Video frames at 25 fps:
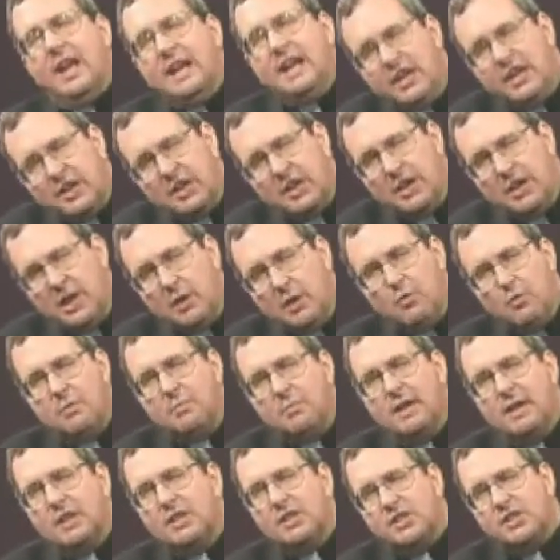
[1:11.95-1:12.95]
anything that
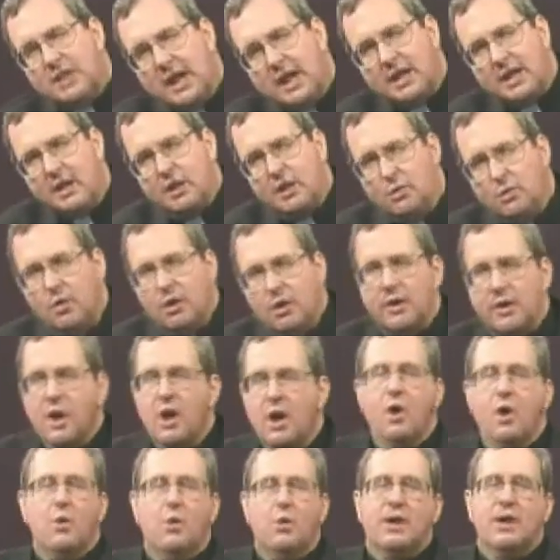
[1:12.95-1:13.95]
would make a second one
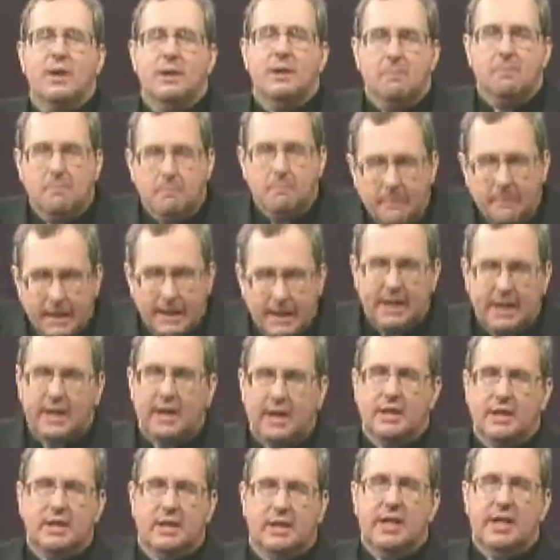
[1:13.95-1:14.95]
would
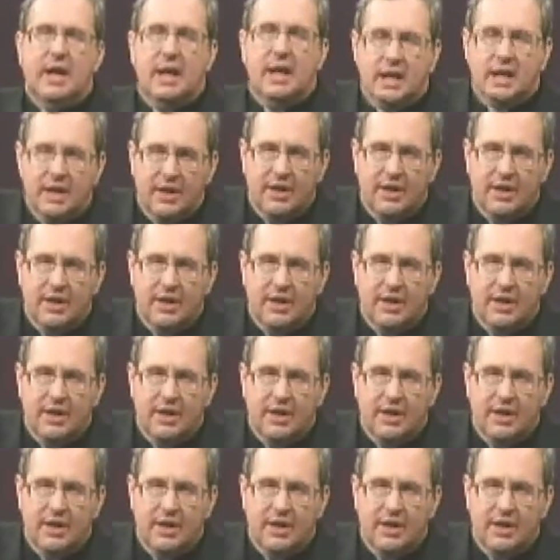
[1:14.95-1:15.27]
immediately